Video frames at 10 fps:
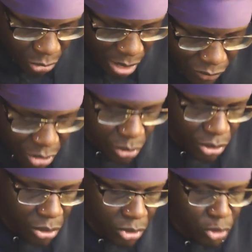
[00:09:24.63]
you ever do
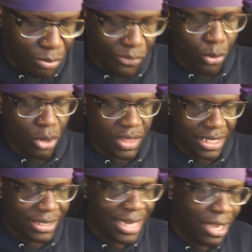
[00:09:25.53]
YouTube before
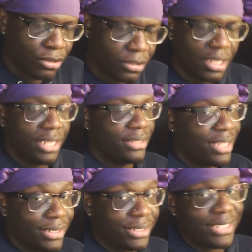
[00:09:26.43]
this channel?
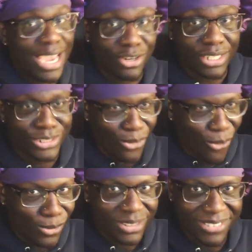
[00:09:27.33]
This channel is
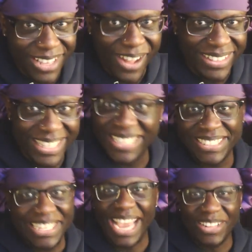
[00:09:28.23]
old, y'all. This
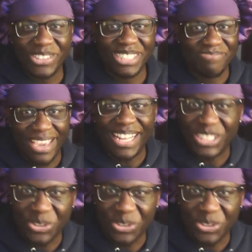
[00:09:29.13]
channel was made in